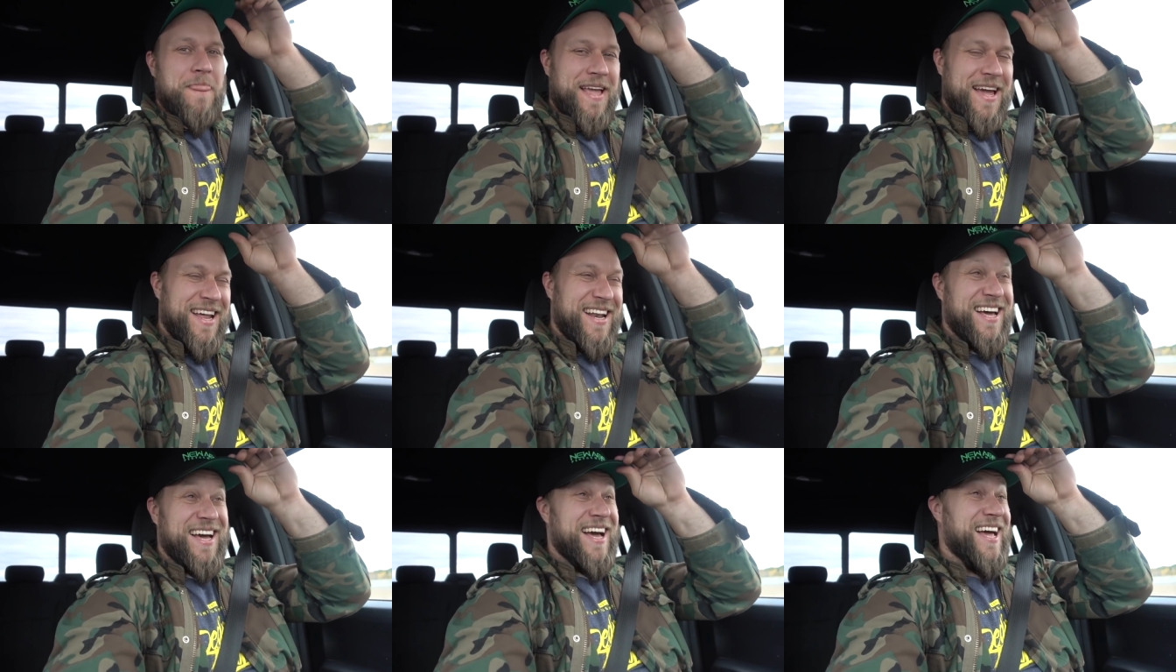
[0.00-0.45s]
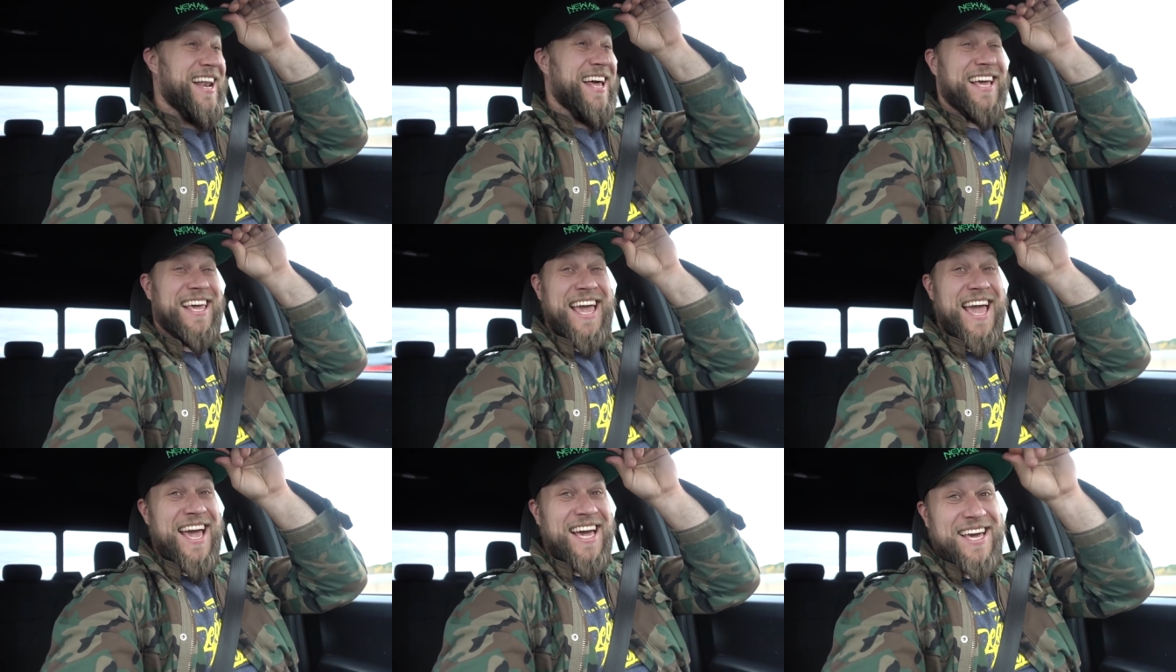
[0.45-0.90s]
and I, and
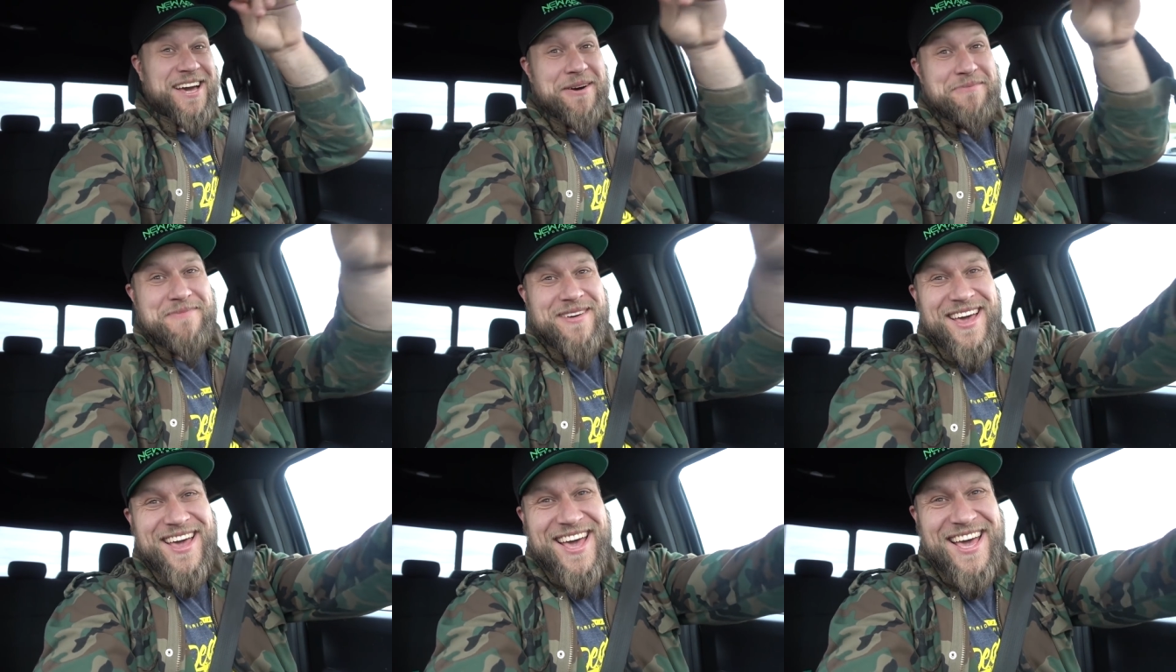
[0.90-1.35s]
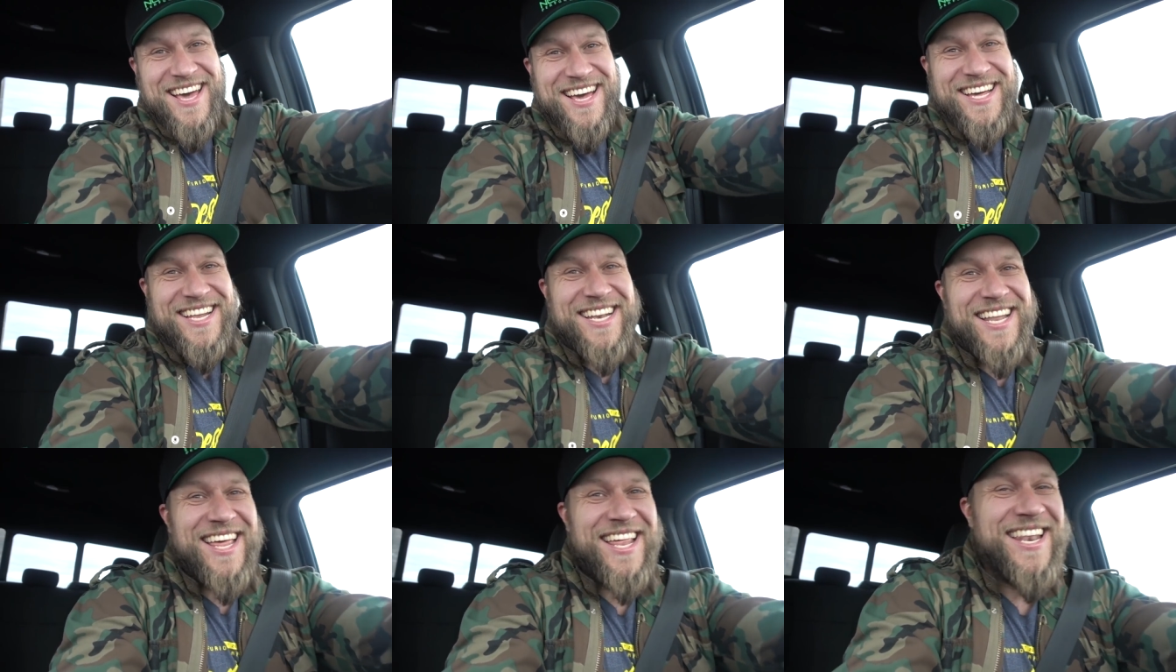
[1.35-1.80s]
I can't come
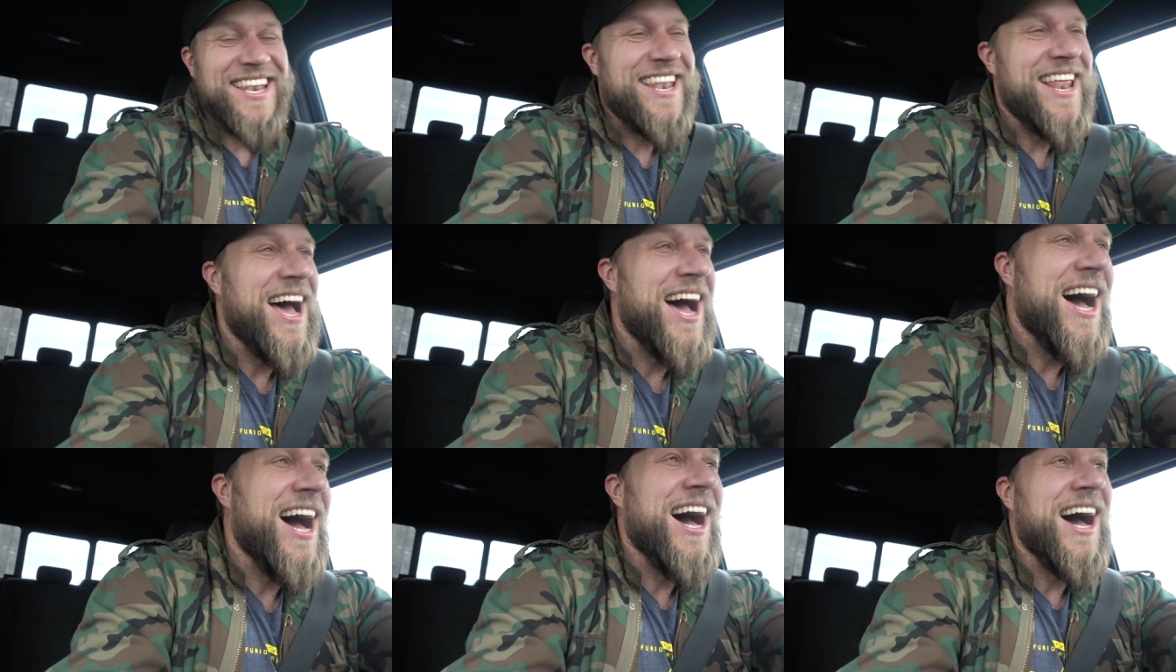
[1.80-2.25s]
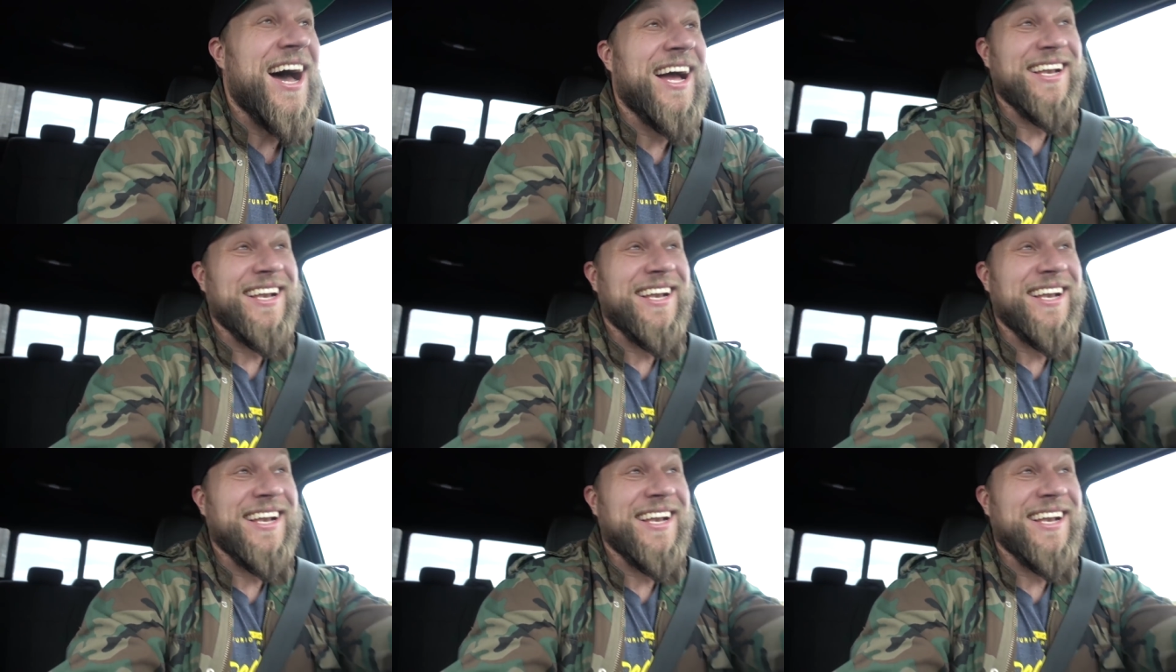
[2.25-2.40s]
in and uh,